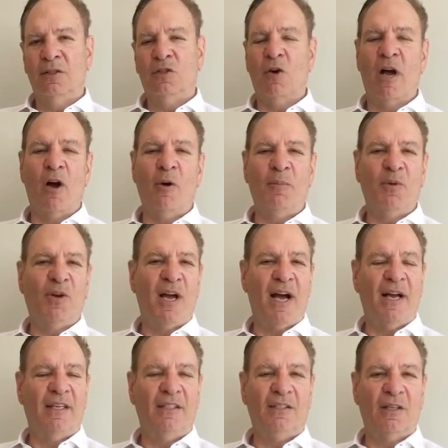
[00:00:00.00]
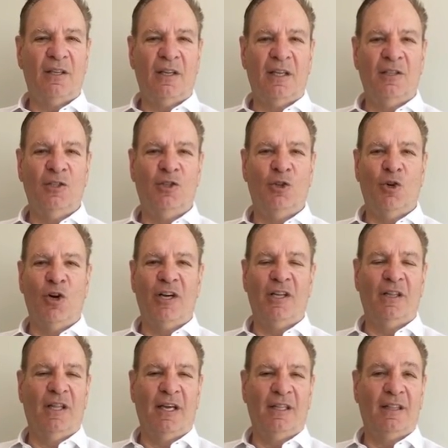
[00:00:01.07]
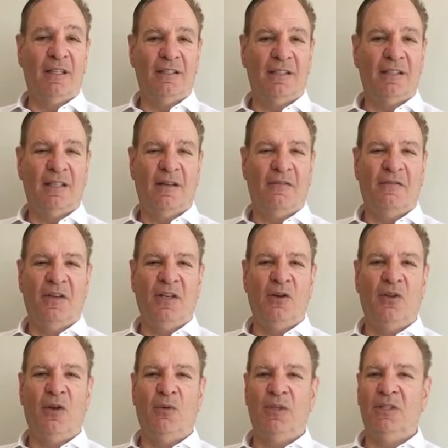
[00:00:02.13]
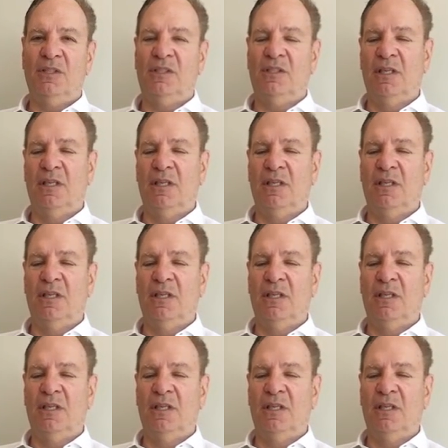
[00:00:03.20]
So I hope you guys enjoyed and liked this video that we just